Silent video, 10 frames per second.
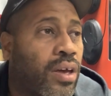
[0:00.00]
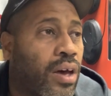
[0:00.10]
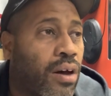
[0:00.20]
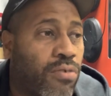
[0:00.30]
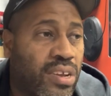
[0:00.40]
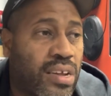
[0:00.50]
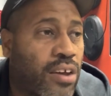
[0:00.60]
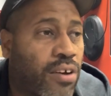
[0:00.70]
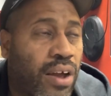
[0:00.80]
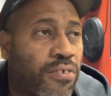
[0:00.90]
Uh, we
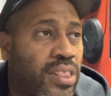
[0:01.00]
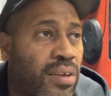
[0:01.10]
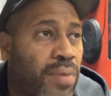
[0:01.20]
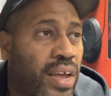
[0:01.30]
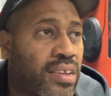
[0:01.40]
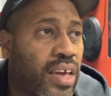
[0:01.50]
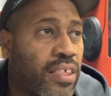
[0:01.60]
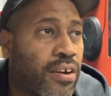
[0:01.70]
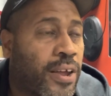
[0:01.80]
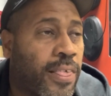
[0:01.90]
soldered everything back
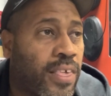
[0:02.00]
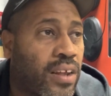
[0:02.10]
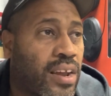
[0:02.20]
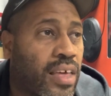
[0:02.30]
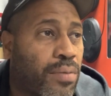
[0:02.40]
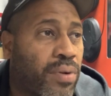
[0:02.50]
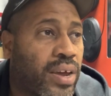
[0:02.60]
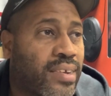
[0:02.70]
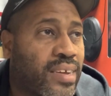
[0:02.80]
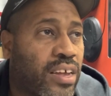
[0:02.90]
together. Now the
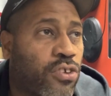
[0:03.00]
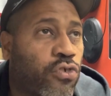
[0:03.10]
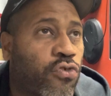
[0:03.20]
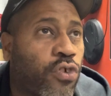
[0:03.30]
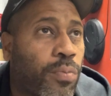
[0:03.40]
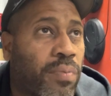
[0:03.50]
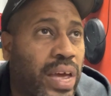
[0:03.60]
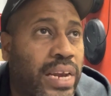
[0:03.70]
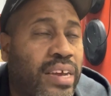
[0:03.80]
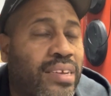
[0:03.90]
bike sounds
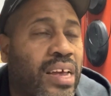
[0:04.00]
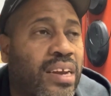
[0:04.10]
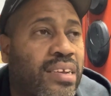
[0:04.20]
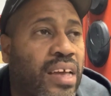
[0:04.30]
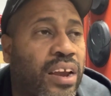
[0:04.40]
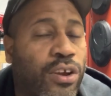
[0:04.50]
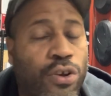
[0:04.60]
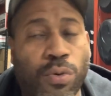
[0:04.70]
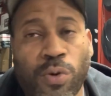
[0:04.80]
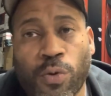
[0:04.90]
tremendous and he's getting
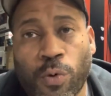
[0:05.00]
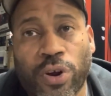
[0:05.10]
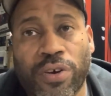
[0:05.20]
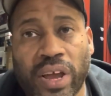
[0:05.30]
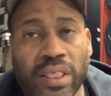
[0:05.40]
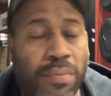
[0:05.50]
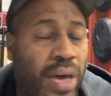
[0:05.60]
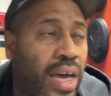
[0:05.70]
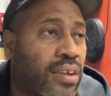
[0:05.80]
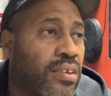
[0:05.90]
no more water in the
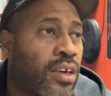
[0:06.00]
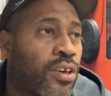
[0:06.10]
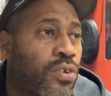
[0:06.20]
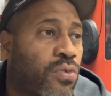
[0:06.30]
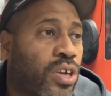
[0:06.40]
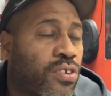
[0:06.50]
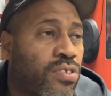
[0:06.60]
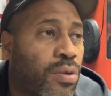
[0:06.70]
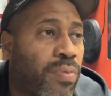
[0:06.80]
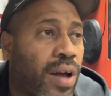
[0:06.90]
bags. We
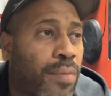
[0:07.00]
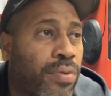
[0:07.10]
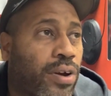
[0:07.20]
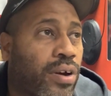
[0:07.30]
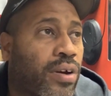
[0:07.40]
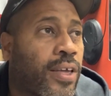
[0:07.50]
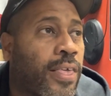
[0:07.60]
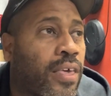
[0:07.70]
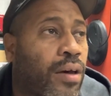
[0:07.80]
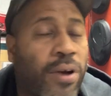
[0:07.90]
used the proper
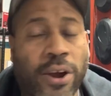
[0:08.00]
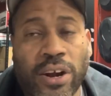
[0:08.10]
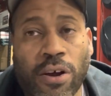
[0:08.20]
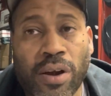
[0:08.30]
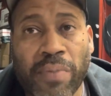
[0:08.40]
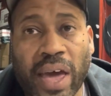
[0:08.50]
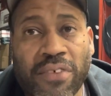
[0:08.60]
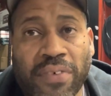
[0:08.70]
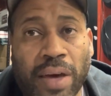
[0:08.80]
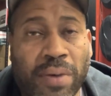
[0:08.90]
American Hard
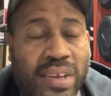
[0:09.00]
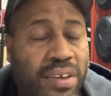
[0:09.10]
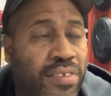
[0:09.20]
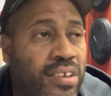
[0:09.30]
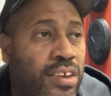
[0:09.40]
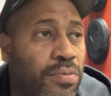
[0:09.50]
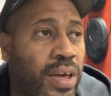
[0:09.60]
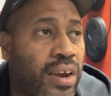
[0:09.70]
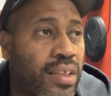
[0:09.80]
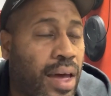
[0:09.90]
Bag 5x7 to 6
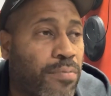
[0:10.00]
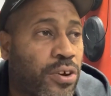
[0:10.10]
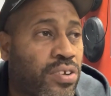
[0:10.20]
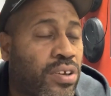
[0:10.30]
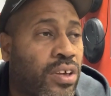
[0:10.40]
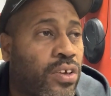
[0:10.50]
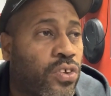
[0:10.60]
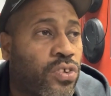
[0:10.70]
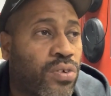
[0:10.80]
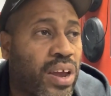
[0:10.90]
line adapters.
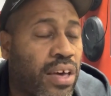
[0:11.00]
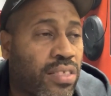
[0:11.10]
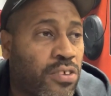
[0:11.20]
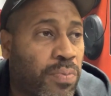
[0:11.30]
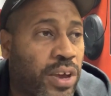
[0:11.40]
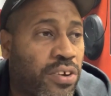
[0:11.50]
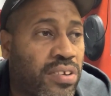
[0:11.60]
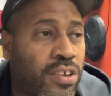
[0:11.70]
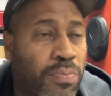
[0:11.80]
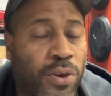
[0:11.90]
So now the speaker
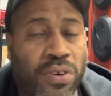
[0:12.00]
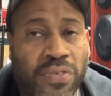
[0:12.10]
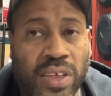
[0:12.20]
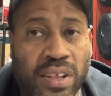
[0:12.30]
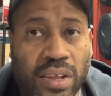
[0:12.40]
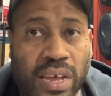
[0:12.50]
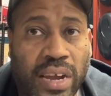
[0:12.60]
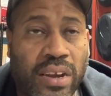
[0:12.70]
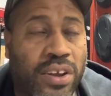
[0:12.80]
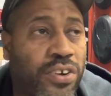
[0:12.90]
sits beautifully in the
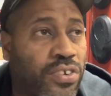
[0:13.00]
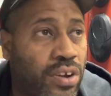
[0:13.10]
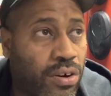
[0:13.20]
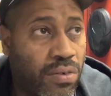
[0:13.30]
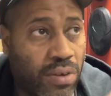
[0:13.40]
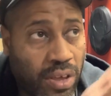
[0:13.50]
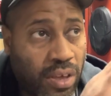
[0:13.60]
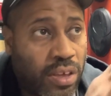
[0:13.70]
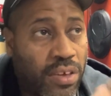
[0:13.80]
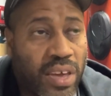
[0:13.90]
lid. There's no
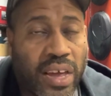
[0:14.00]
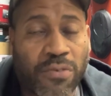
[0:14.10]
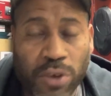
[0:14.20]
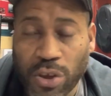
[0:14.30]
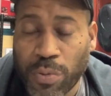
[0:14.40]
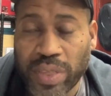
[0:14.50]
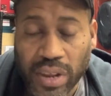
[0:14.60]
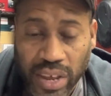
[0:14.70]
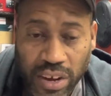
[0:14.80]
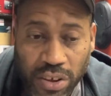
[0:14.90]
you can't, when you open the
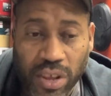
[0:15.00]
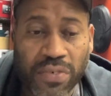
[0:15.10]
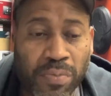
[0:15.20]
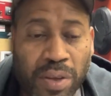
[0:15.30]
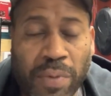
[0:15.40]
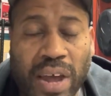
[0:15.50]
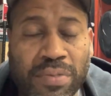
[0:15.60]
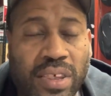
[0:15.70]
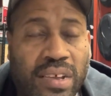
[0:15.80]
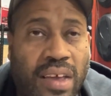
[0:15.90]
lid and you look from the bottom
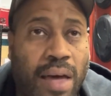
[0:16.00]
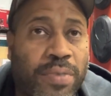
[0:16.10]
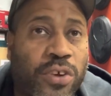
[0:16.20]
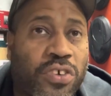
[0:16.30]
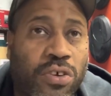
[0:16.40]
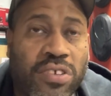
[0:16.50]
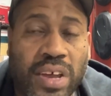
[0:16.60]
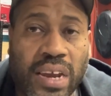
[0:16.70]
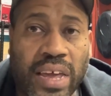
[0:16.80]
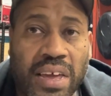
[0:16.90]
to the top, there's no
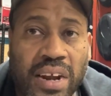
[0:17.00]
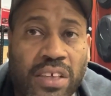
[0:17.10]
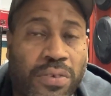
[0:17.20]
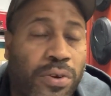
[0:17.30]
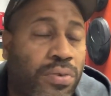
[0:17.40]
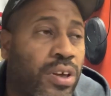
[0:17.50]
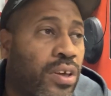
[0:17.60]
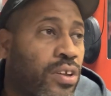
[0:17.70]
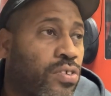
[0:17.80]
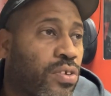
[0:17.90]
sunlight getting through,
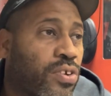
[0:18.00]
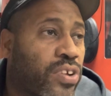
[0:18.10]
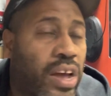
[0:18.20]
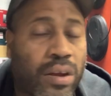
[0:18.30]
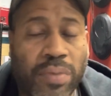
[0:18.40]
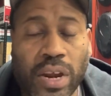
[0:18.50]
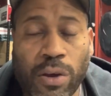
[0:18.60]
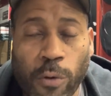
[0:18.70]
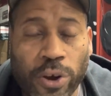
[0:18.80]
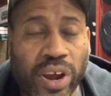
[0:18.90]
so there's not gonna be any
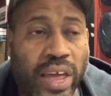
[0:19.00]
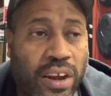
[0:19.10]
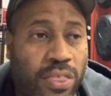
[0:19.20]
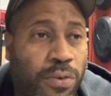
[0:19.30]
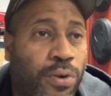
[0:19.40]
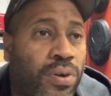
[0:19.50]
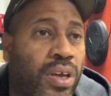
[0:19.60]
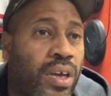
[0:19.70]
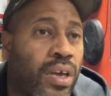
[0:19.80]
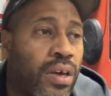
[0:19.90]
water getting through.
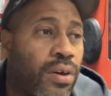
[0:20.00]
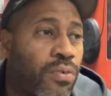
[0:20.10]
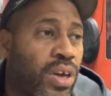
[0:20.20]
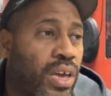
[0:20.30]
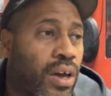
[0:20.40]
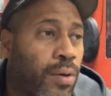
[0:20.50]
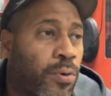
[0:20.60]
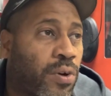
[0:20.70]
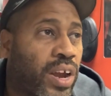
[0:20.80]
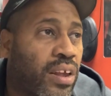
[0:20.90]
We
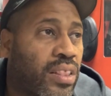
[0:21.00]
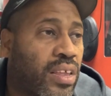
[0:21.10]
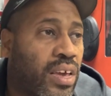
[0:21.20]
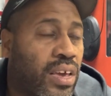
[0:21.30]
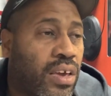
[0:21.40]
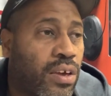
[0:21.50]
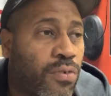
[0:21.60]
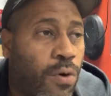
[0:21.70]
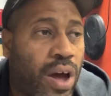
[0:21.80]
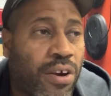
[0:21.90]
upgraded the
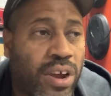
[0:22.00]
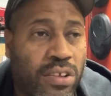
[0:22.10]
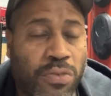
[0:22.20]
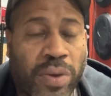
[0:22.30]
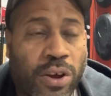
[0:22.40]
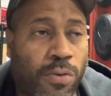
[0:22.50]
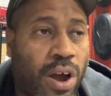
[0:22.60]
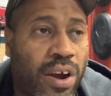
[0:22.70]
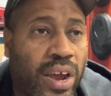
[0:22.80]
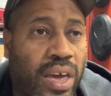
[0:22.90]
wiring, speaker
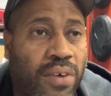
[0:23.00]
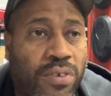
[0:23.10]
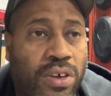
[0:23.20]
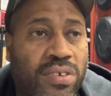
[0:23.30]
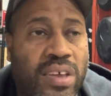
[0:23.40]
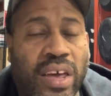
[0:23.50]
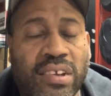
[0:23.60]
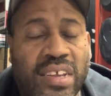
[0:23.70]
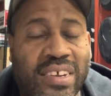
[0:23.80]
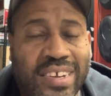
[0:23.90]
wiring, and we use
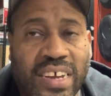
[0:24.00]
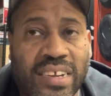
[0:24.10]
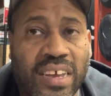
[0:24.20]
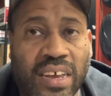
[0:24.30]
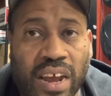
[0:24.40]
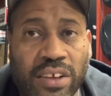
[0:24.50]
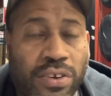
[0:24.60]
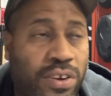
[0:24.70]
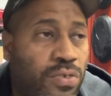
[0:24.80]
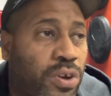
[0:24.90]
XT60
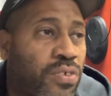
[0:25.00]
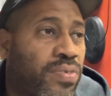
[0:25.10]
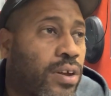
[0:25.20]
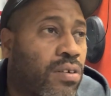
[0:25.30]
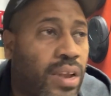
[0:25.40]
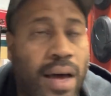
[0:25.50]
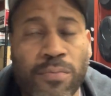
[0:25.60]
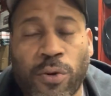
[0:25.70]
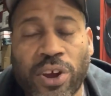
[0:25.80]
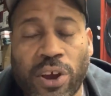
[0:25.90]
connectors, which flow a lot
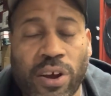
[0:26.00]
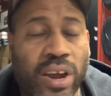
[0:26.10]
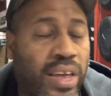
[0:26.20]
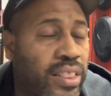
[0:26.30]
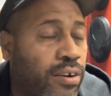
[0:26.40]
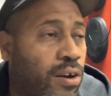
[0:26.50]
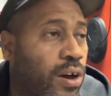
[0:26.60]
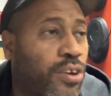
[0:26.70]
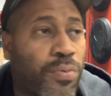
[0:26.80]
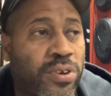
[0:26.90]
more current and they're
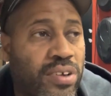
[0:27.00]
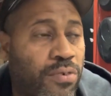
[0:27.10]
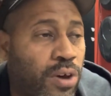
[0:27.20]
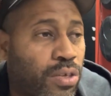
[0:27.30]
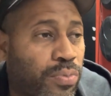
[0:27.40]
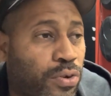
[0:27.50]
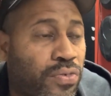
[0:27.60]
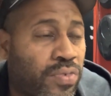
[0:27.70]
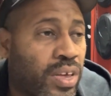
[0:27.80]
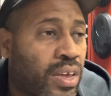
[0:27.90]
100%
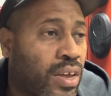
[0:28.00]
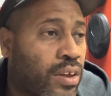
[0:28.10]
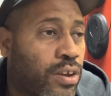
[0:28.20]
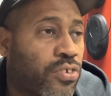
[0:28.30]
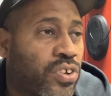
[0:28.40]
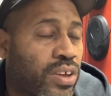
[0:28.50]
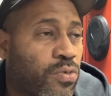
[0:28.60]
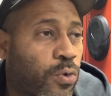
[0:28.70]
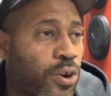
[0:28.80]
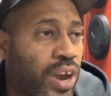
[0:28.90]
weatherproof. No chance
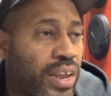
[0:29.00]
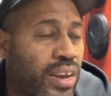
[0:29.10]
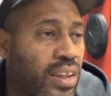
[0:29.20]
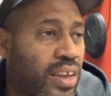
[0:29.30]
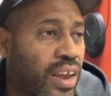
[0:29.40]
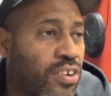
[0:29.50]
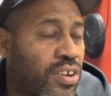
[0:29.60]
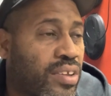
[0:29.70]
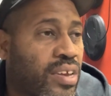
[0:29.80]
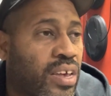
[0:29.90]
of water getting in the
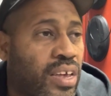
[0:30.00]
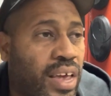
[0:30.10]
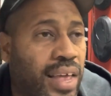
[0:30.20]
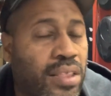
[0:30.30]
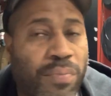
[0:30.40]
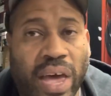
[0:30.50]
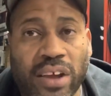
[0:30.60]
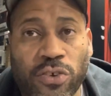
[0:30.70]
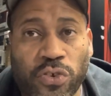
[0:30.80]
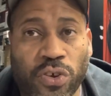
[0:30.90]
connections. And the
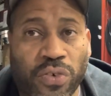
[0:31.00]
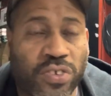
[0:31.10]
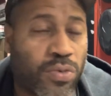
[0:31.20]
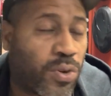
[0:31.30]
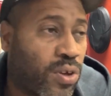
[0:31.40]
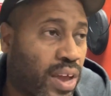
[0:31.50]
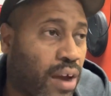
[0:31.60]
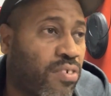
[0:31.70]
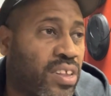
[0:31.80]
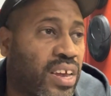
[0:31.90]
bags are serviceable.
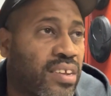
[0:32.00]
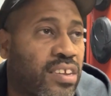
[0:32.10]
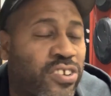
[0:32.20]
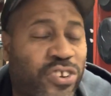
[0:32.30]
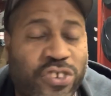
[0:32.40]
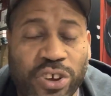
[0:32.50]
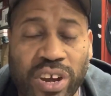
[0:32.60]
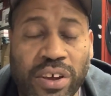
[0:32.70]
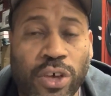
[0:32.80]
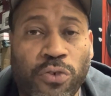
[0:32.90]
Everything is as it
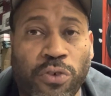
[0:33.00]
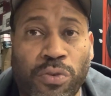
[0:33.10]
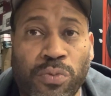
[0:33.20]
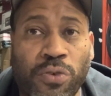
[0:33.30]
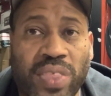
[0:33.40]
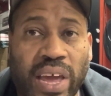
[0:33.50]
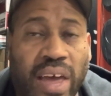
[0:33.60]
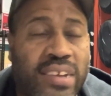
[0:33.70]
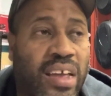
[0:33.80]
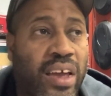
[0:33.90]
should. We removed the
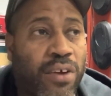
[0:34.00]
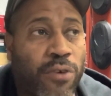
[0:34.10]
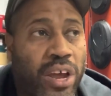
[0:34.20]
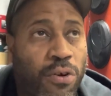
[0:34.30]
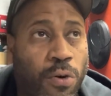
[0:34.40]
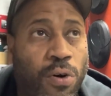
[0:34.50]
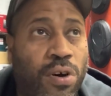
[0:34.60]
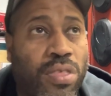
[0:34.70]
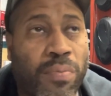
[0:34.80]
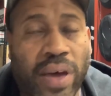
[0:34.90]
gas tank and ran
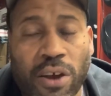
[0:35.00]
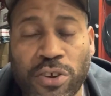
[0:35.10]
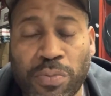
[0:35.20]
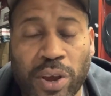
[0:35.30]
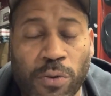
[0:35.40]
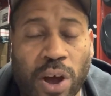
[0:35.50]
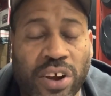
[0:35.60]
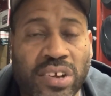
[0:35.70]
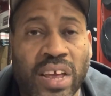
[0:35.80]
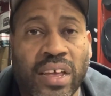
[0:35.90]
all the power and speaker
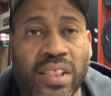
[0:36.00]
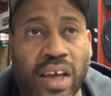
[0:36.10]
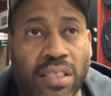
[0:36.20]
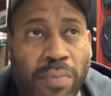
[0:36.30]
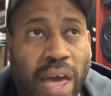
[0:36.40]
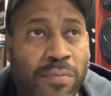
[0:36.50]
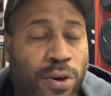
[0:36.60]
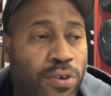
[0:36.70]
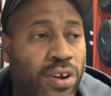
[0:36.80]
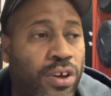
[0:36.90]
wires down the
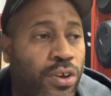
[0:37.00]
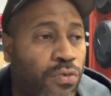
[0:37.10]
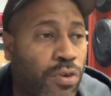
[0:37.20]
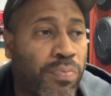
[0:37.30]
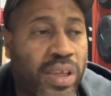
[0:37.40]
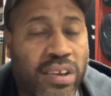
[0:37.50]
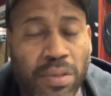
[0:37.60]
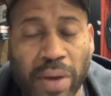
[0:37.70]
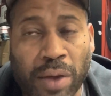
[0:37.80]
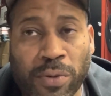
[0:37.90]
backbone, replaced the
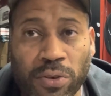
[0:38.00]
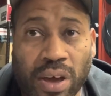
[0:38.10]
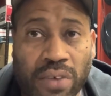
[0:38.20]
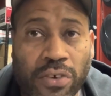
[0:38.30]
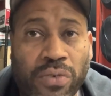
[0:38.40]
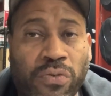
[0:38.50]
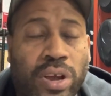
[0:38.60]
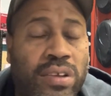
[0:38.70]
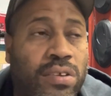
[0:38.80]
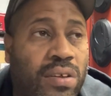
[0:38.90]
backbone cover, and
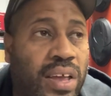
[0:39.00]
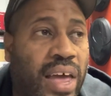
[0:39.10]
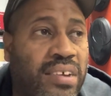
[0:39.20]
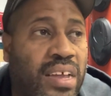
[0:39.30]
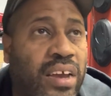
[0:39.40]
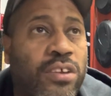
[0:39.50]
reinstalled the gas tank.